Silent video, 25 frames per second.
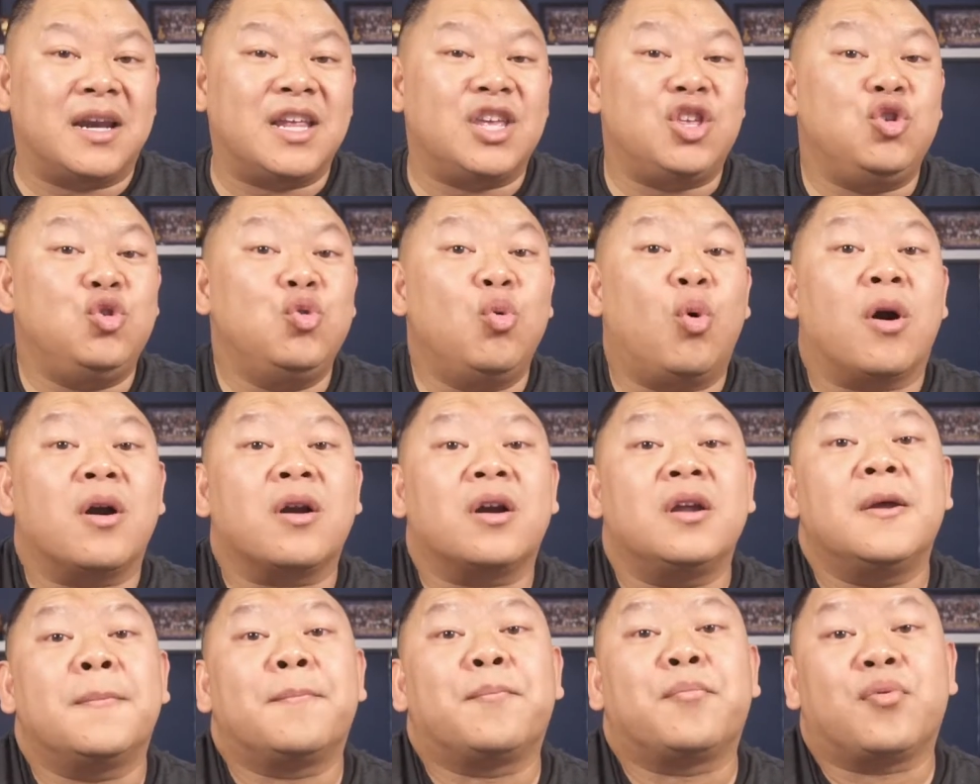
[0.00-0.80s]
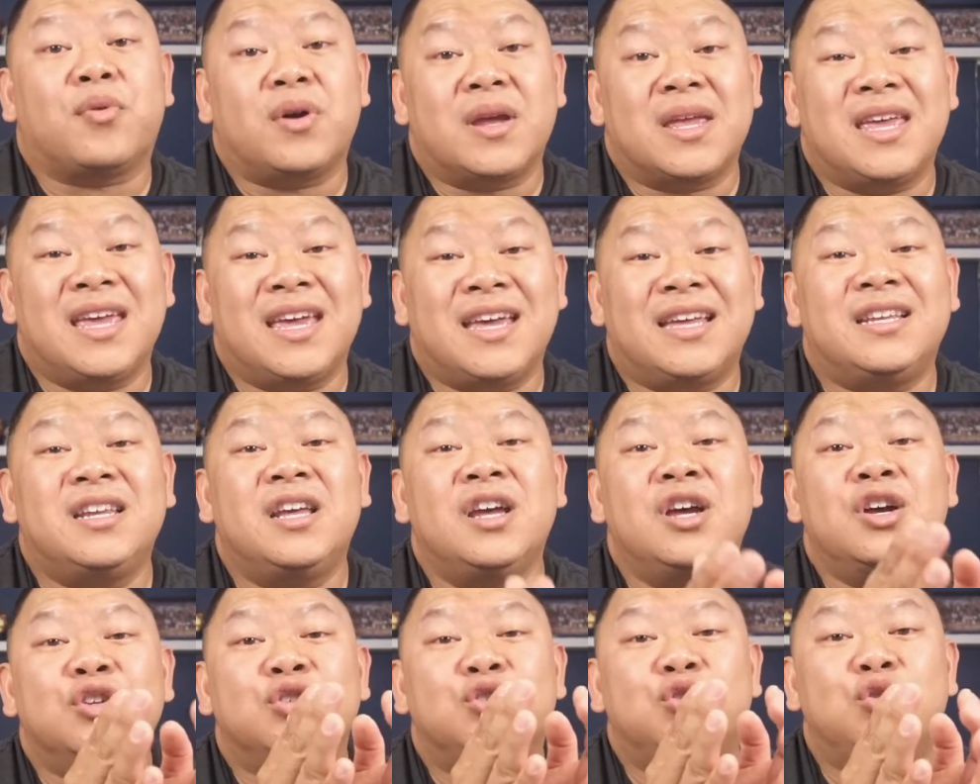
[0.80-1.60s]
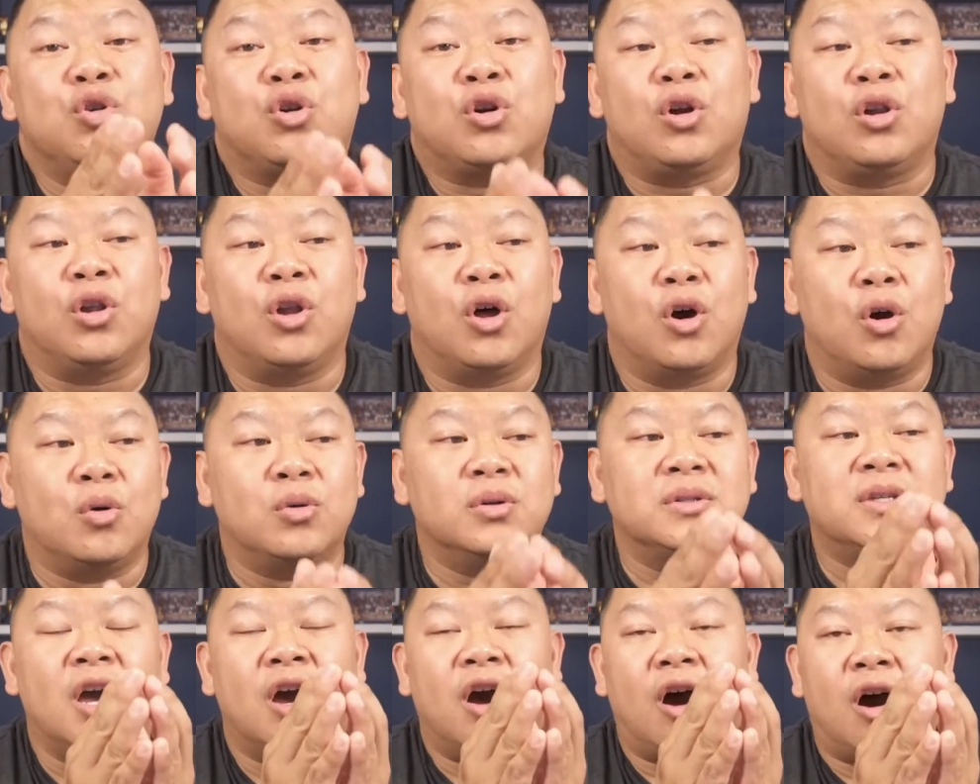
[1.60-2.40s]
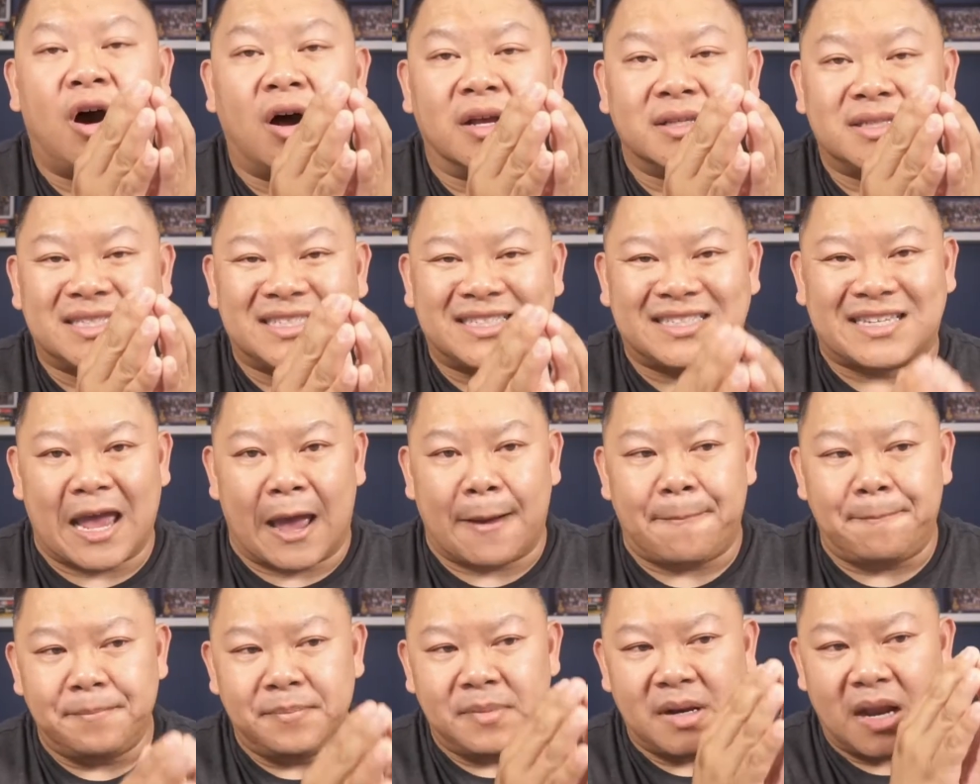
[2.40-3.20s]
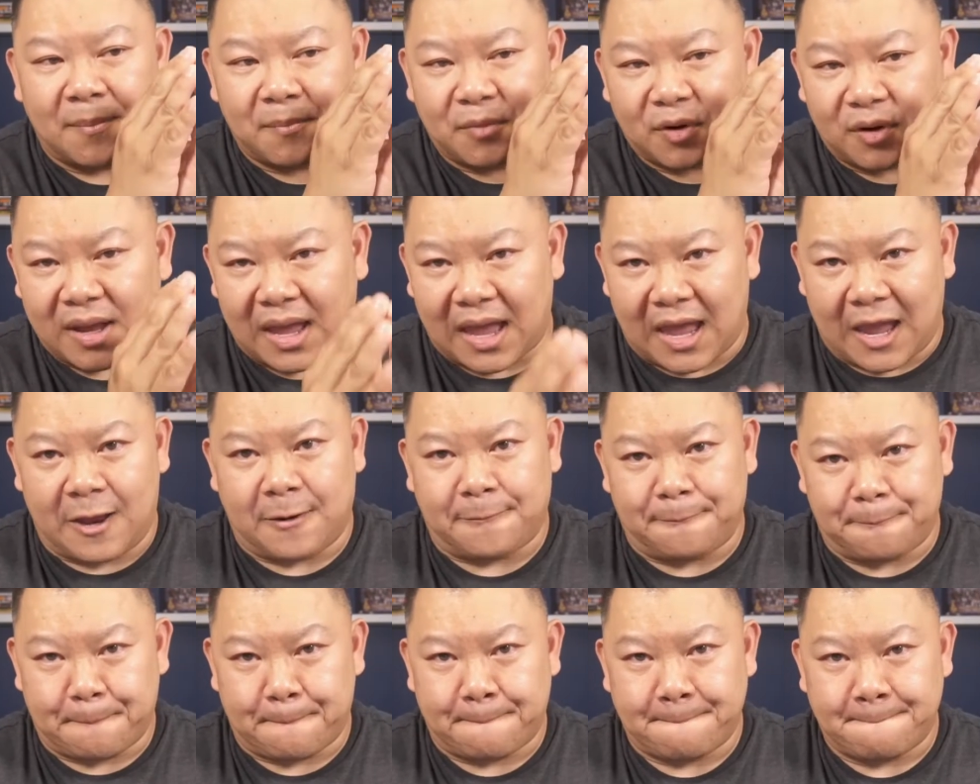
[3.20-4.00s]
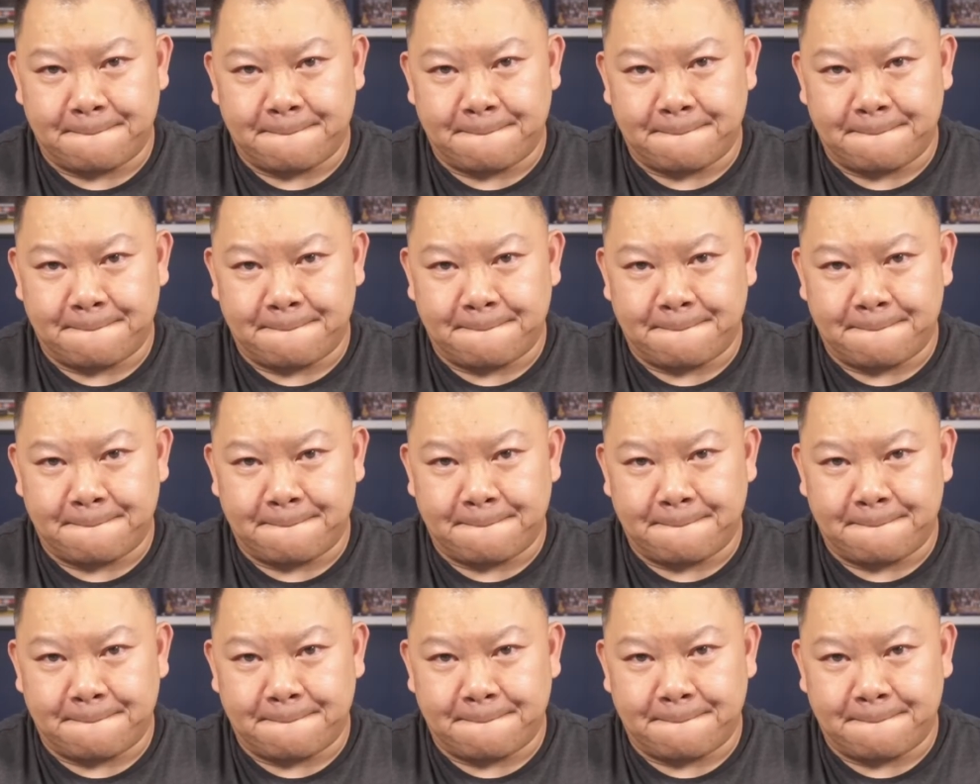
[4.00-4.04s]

of money you are going to bring in to close on step number 8.